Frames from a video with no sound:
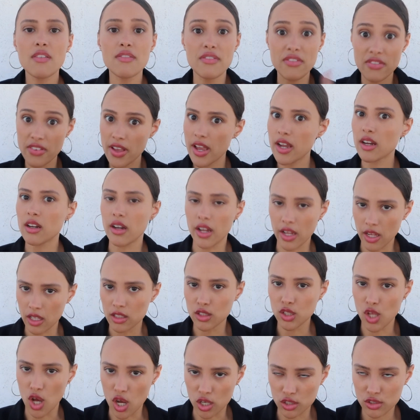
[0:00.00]
Very
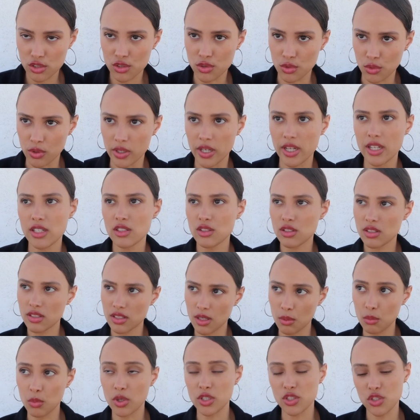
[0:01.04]
long story,
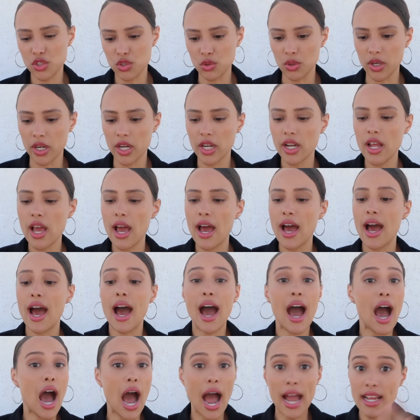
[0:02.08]
somewhat short.
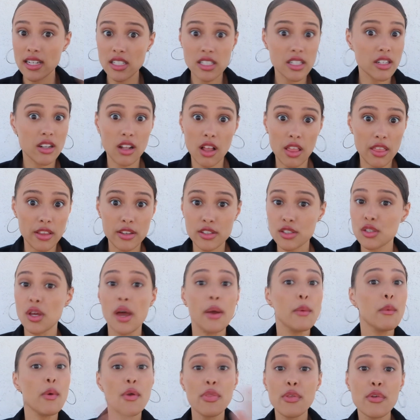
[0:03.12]
I did all this, I
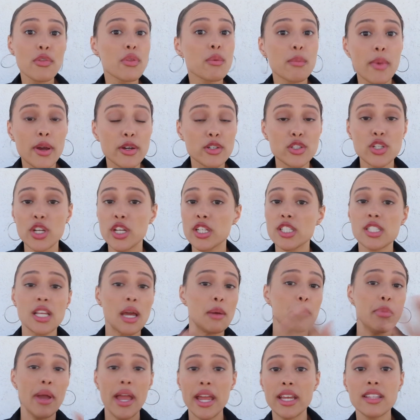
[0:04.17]
went through the motions, I
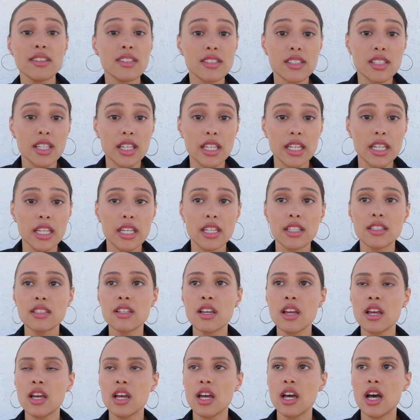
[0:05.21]
paid this idiot.
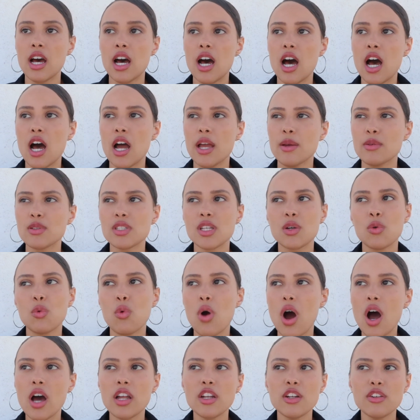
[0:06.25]
It was like
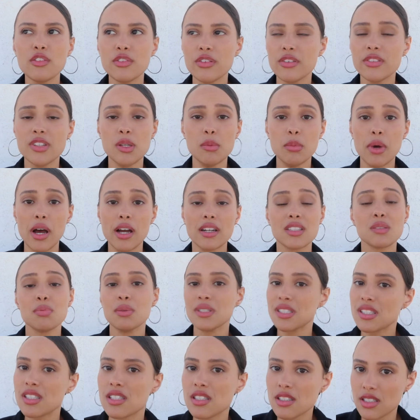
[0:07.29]
150 bucks, but
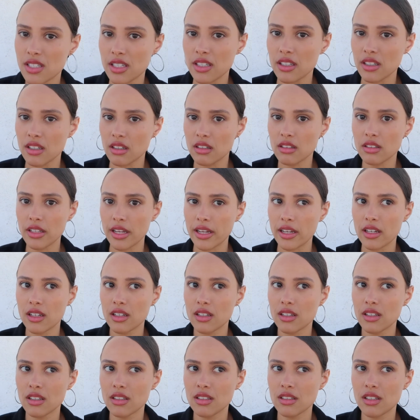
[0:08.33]
still, like,
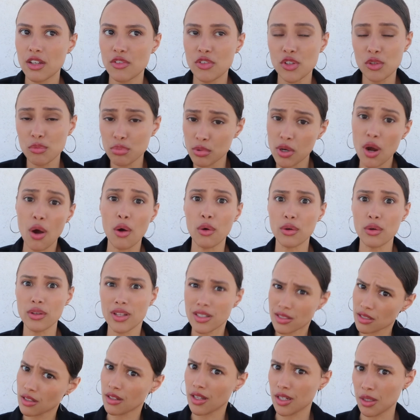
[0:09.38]
if you're broke,
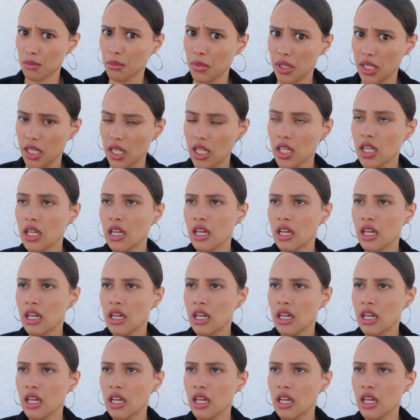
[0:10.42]
that's a lot of money.